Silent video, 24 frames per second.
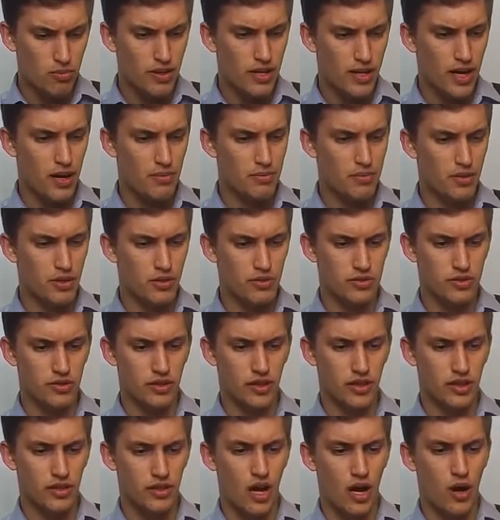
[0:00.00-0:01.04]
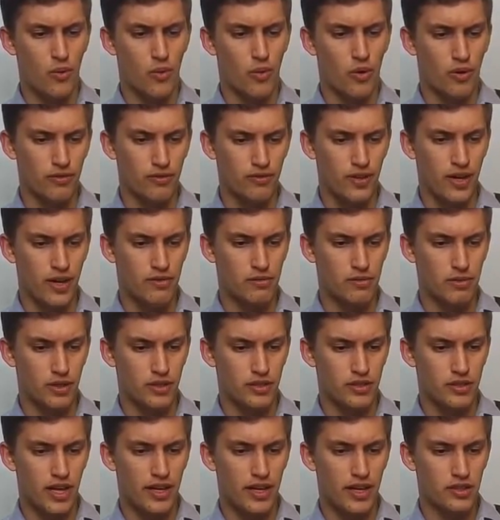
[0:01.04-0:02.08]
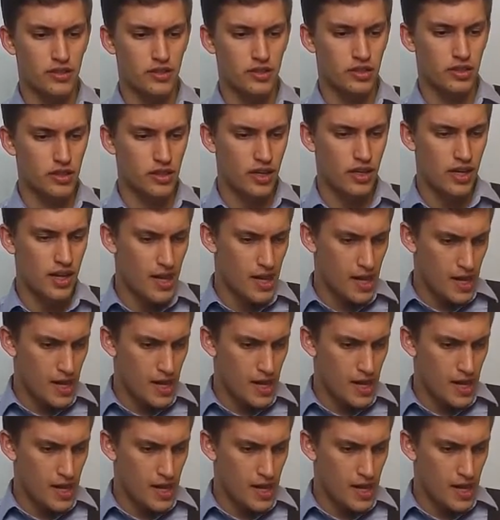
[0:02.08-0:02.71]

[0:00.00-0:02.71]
up using our favorite editor.